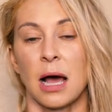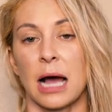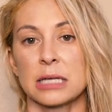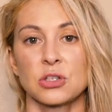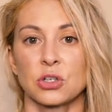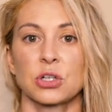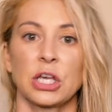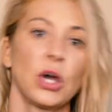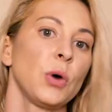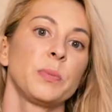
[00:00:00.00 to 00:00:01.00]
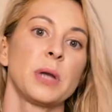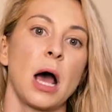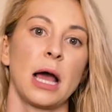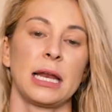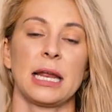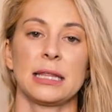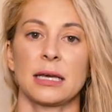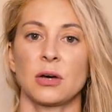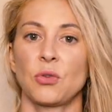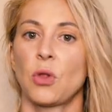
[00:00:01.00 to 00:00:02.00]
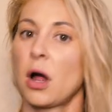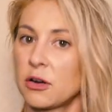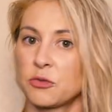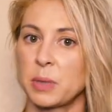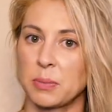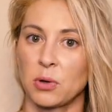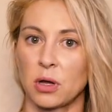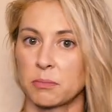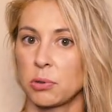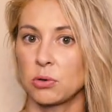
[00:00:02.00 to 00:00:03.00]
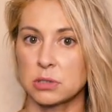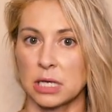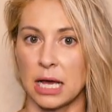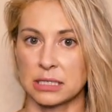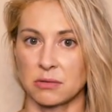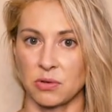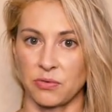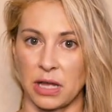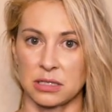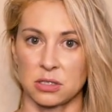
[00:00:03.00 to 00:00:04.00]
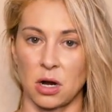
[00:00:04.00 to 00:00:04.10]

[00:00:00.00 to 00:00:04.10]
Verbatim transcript: I certainly hope not. And I think a lot of people on both sides of the fence